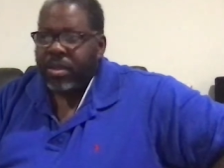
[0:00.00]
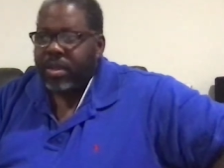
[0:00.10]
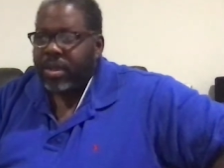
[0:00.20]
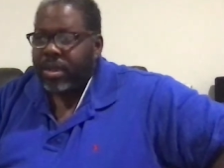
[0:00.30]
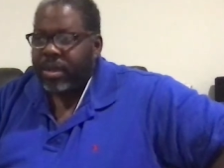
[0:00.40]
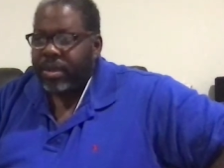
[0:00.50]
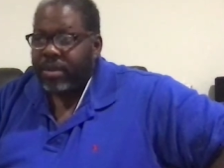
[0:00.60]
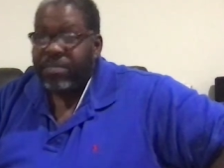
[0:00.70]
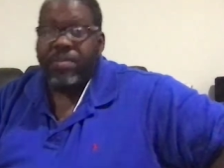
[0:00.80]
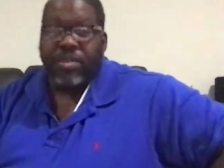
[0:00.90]

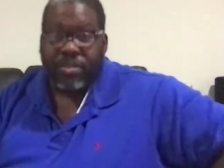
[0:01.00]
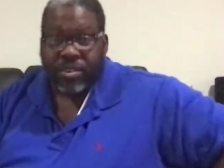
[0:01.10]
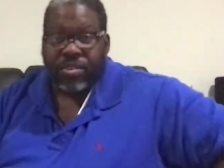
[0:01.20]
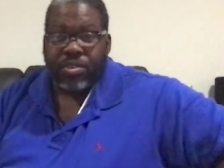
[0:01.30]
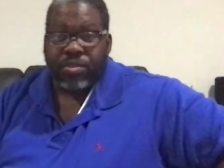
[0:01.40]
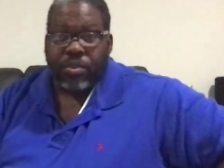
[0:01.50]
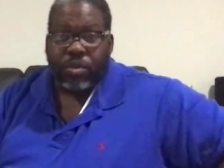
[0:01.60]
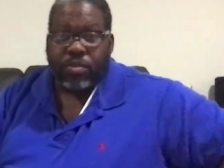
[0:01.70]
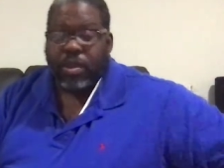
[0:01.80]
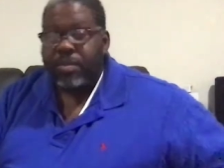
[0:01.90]
I'm 56 years
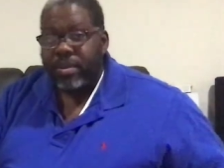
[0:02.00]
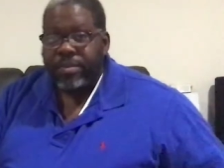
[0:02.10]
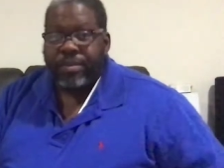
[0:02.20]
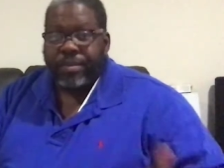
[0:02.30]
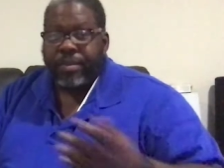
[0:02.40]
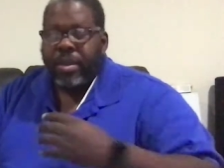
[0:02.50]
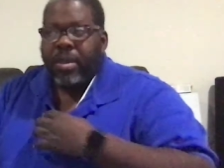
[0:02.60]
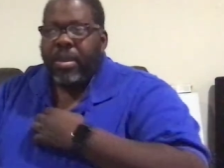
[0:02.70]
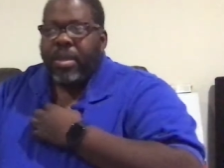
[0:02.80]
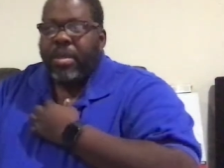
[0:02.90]
old, so I've been,
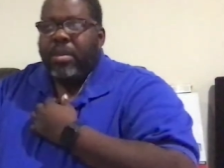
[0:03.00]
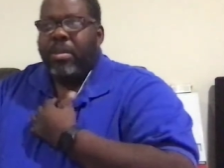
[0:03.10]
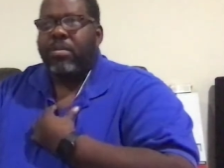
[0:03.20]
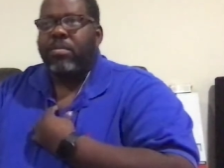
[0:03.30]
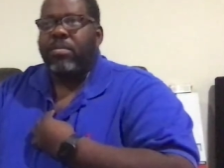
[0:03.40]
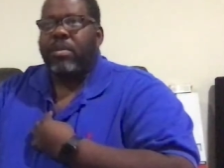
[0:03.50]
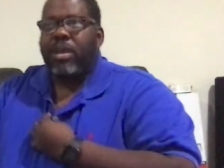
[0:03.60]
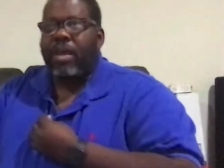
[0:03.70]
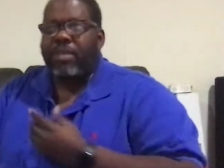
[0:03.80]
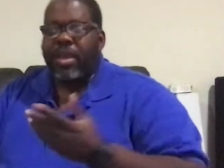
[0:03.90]

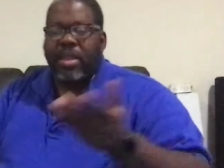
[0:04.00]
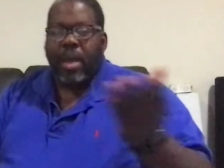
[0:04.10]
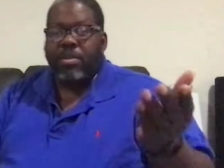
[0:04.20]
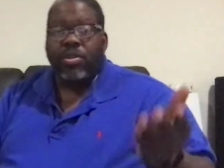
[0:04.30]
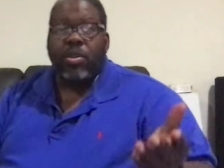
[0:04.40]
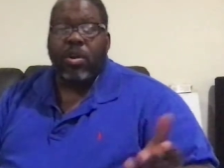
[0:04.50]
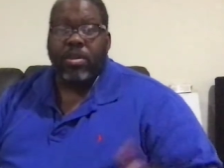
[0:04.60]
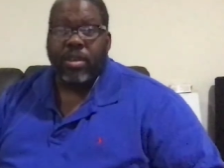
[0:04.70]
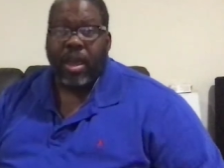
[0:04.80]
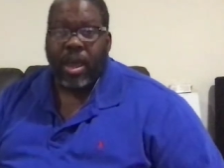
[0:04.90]
have had comics a long
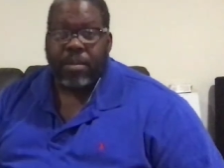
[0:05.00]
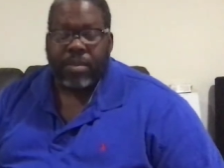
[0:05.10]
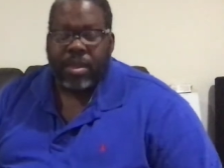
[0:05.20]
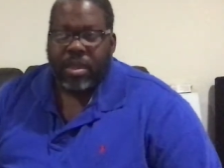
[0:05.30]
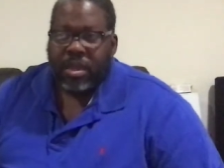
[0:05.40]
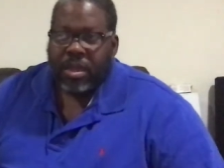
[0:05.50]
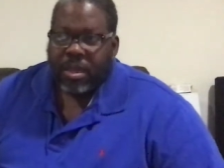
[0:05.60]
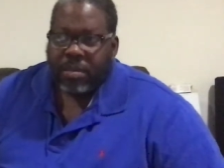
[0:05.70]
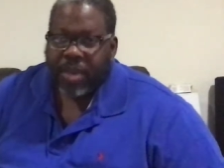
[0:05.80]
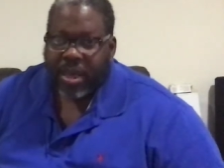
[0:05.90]
time.
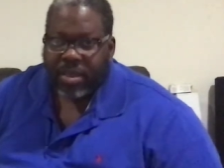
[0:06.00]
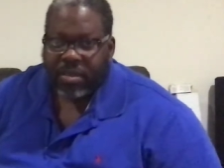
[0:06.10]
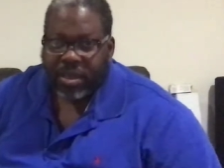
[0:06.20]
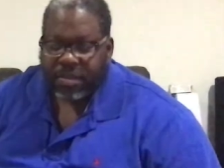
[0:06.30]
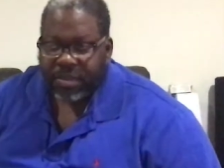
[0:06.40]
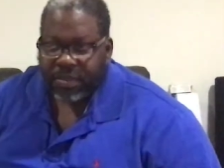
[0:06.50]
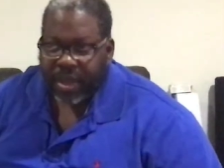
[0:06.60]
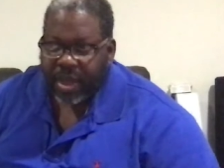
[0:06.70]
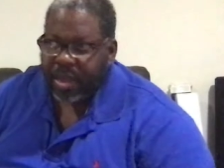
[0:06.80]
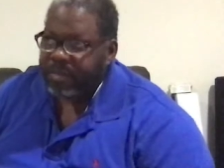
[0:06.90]
Back in
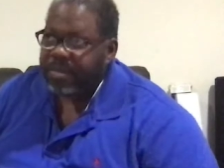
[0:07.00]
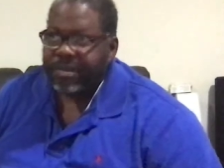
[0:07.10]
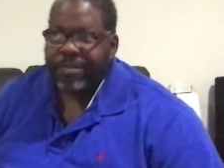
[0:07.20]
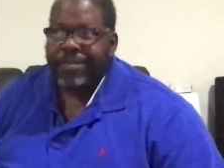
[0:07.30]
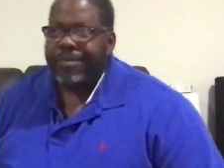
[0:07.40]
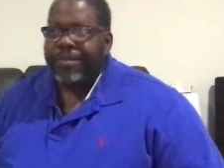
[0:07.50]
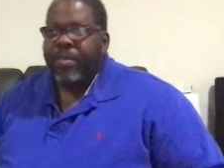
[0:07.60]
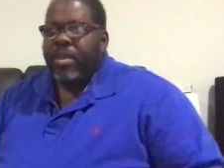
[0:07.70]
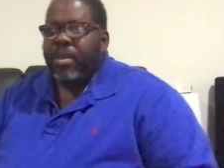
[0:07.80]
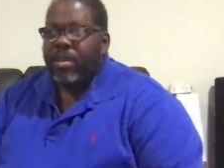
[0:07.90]
75,
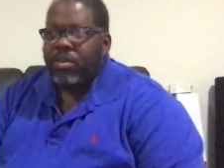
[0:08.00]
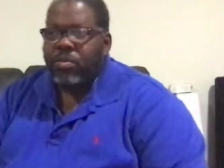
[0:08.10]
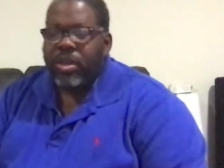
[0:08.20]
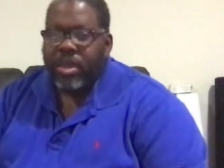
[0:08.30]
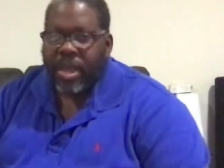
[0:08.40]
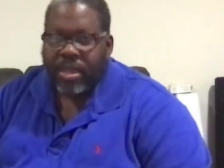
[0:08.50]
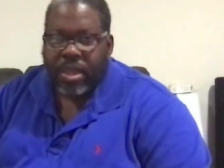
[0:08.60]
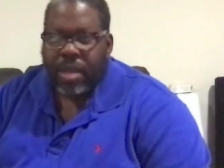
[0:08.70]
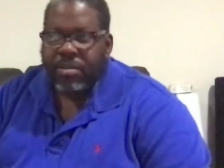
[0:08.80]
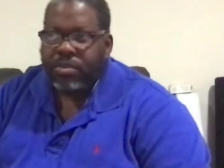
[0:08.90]
the way you got
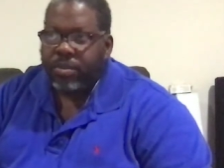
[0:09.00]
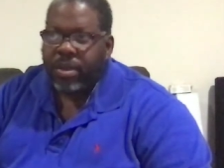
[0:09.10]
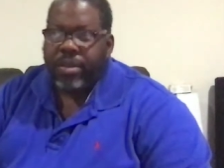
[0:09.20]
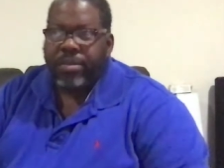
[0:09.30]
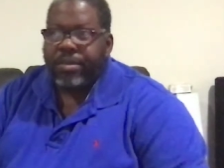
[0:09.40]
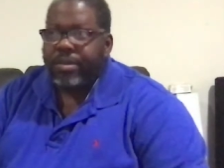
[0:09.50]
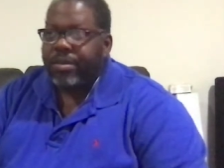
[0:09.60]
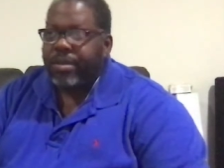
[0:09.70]
comics was